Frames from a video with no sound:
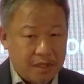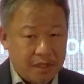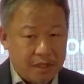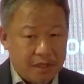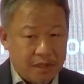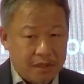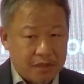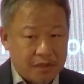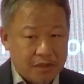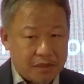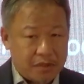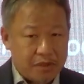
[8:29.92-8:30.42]

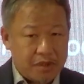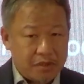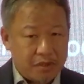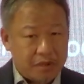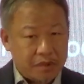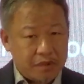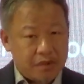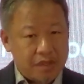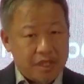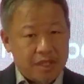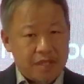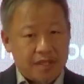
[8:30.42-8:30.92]
So you
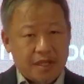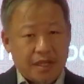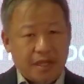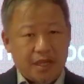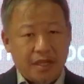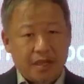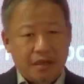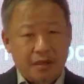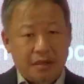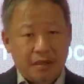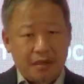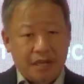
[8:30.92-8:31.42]
notice that
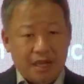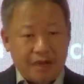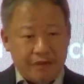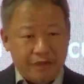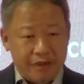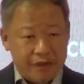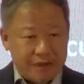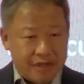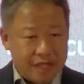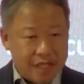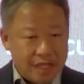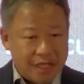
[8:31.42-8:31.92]

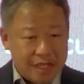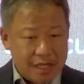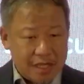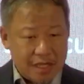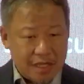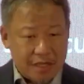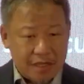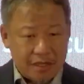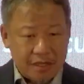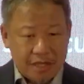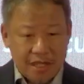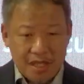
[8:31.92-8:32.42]
everything
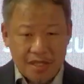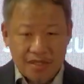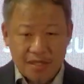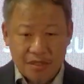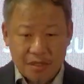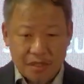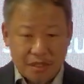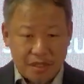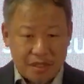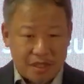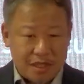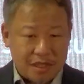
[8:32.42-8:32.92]
here is
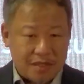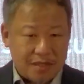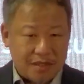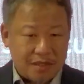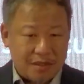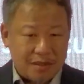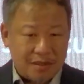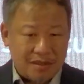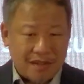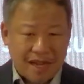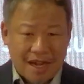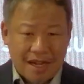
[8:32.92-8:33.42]
not just
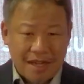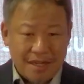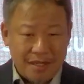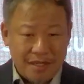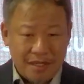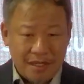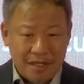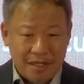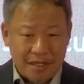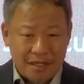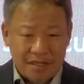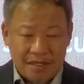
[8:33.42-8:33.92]

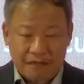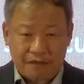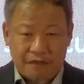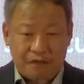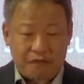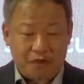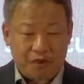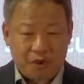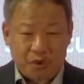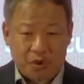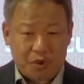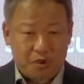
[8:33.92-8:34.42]
ideas that
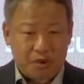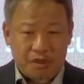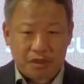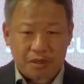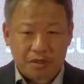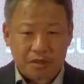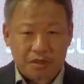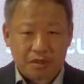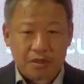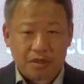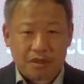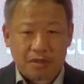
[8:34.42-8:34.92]
float,
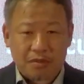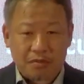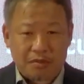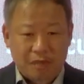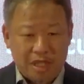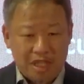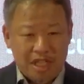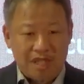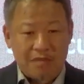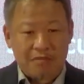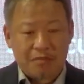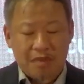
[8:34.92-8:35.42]
but
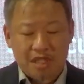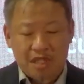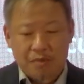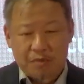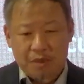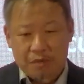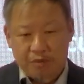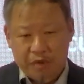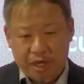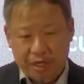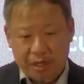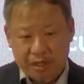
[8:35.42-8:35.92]
it must be
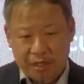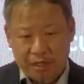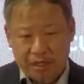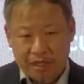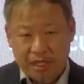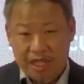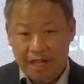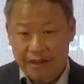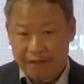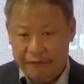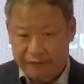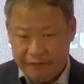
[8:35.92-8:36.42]
practical
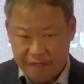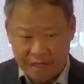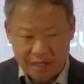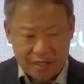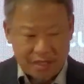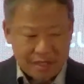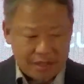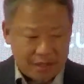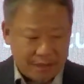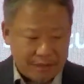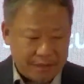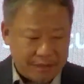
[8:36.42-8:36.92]
and funded.
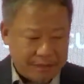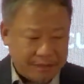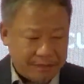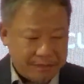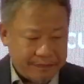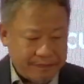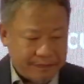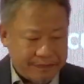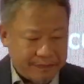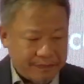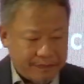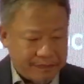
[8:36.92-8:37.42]

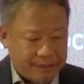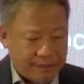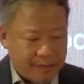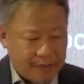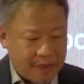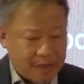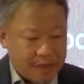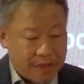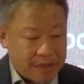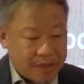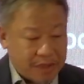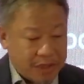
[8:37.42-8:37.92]

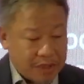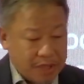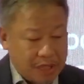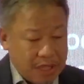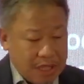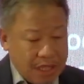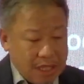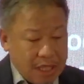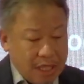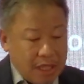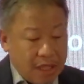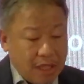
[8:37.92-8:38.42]
So
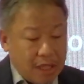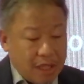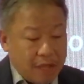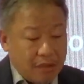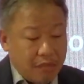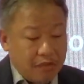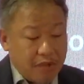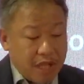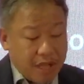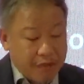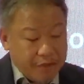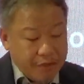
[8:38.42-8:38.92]

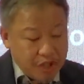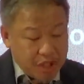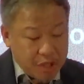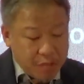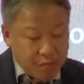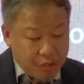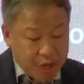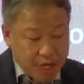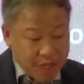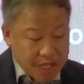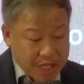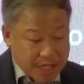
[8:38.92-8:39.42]
we envision
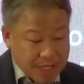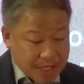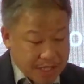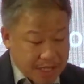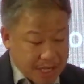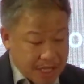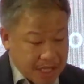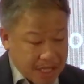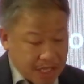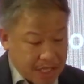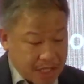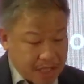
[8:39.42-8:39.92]
brand
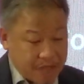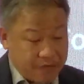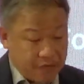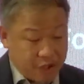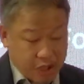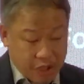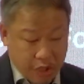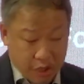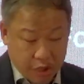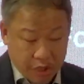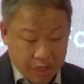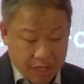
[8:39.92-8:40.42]
designs for the
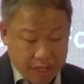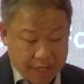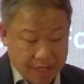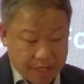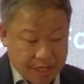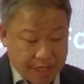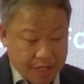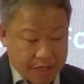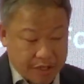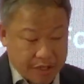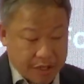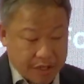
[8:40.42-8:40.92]

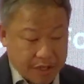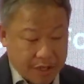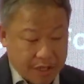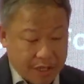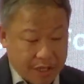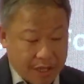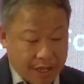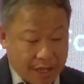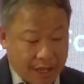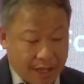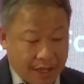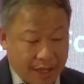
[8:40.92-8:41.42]
organization
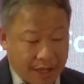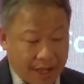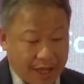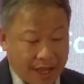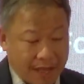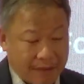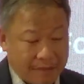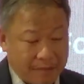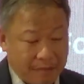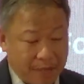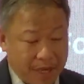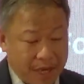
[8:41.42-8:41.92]

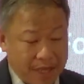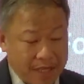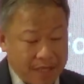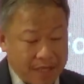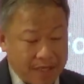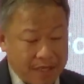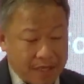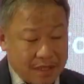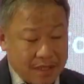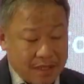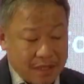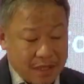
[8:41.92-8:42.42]
and place
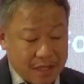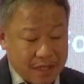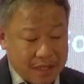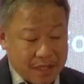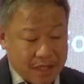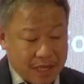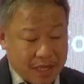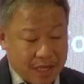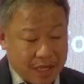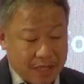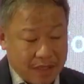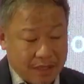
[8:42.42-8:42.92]

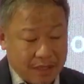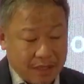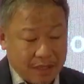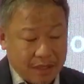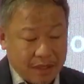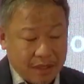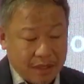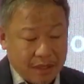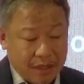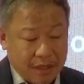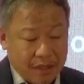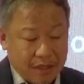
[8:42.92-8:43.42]
design
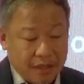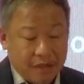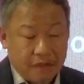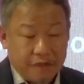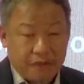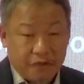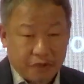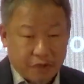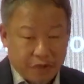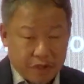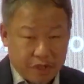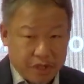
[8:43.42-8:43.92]

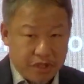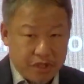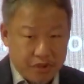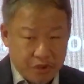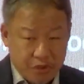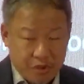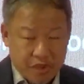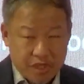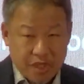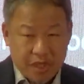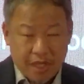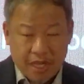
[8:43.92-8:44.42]
for the
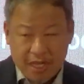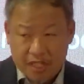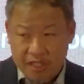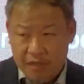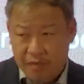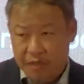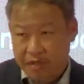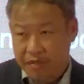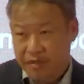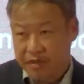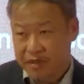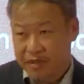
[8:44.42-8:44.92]
user
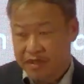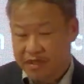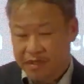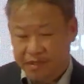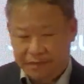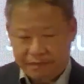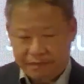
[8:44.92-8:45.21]
experience.